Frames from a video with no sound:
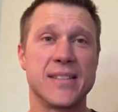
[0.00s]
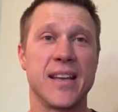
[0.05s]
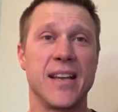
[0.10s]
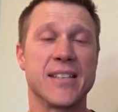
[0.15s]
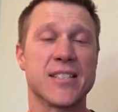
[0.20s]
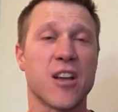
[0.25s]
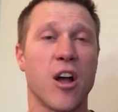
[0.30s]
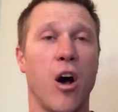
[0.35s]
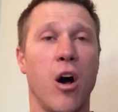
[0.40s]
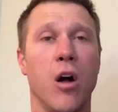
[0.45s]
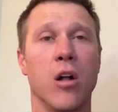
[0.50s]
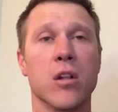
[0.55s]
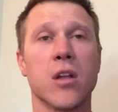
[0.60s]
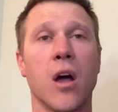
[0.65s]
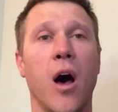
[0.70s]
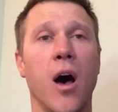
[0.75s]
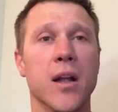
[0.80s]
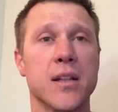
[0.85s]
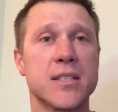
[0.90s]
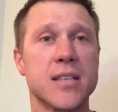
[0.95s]
It's called
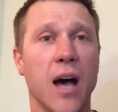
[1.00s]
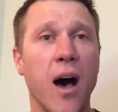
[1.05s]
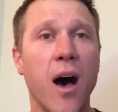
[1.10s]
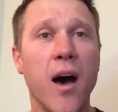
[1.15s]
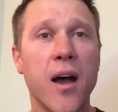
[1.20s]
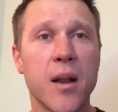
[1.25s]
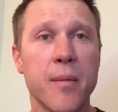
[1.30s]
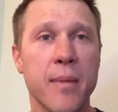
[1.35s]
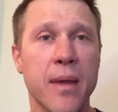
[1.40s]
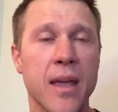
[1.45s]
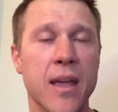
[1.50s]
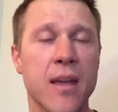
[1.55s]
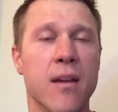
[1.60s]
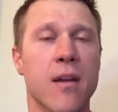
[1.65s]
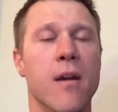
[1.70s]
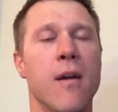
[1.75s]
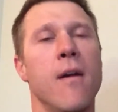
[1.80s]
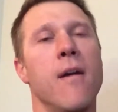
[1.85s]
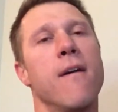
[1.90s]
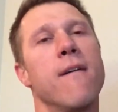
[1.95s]
autonomy
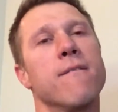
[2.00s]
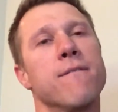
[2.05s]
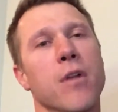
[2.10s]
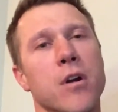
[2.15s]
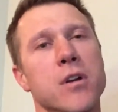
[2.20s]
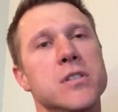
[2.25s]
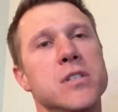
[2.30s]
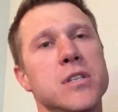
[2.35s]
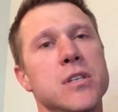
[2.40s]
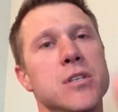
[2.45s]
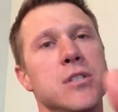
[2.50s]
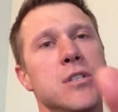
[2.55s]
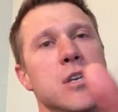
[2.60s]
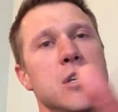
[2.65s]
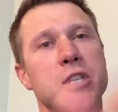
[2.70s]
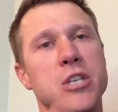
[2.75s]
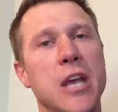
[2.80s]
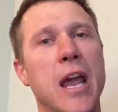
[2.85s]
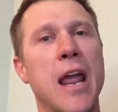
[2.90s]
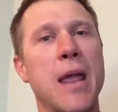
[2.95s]
versus
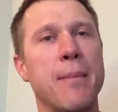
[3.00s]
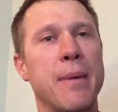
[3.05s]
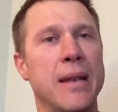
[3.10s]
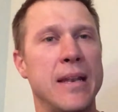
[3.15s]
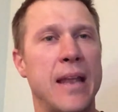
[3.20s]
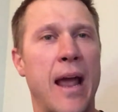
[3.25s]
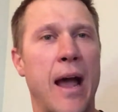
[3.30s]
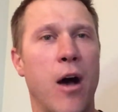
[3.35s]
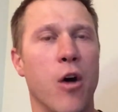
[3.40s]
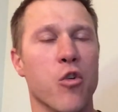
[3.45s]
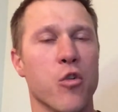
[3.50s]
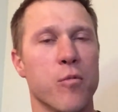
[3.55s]
shame and doubt.